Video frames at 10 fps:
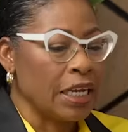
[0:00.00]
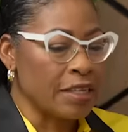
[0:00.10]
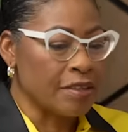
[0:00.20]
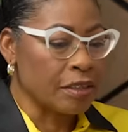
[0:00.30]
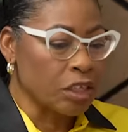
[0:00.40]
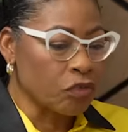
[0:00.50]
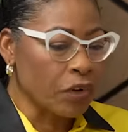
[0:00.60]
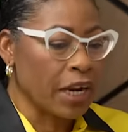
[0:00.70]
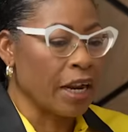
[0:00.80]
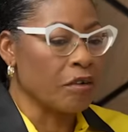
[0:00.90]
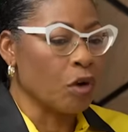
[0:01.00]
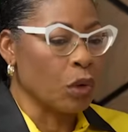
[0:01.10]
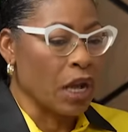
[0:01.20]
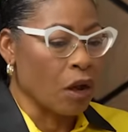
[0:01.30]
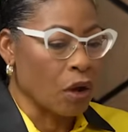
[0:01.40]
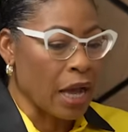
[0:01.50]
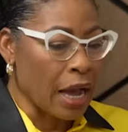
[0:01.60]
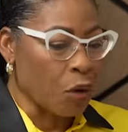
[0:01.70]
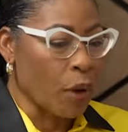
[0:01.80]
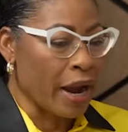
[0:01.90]
it's really around
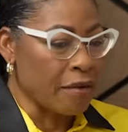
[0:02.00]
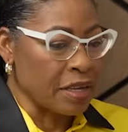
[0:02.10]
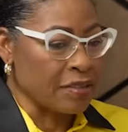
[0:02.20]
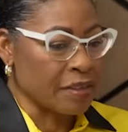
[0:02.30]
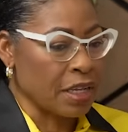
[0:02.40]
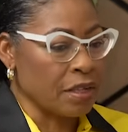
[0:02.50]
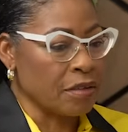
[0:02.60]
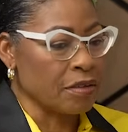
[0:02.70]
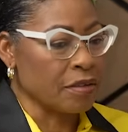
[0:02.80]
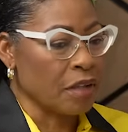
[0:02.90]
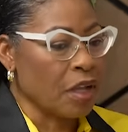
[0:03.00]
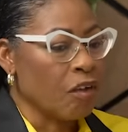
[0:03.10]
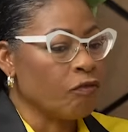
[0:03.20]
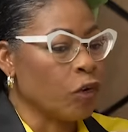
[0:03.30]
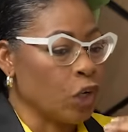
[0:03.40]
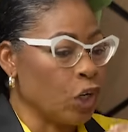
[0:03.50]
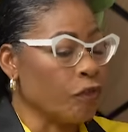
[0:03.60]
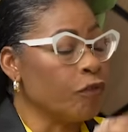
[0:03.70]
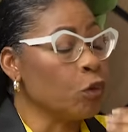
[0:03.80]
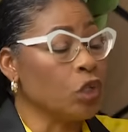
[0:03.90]
acquiring skills for your
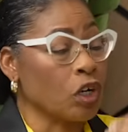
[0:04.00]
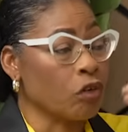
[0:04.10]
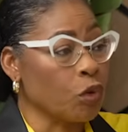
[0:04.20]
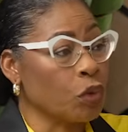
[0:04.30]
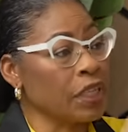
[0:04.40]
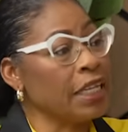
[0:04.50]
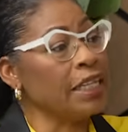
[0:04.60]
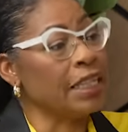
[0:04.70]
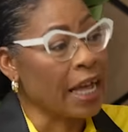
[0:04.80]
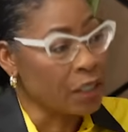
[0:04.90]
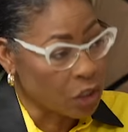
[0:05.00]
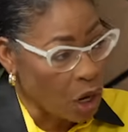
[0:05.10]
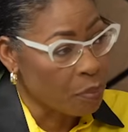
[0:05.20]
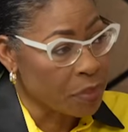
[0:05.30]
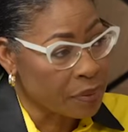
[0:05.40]
future growth in that job.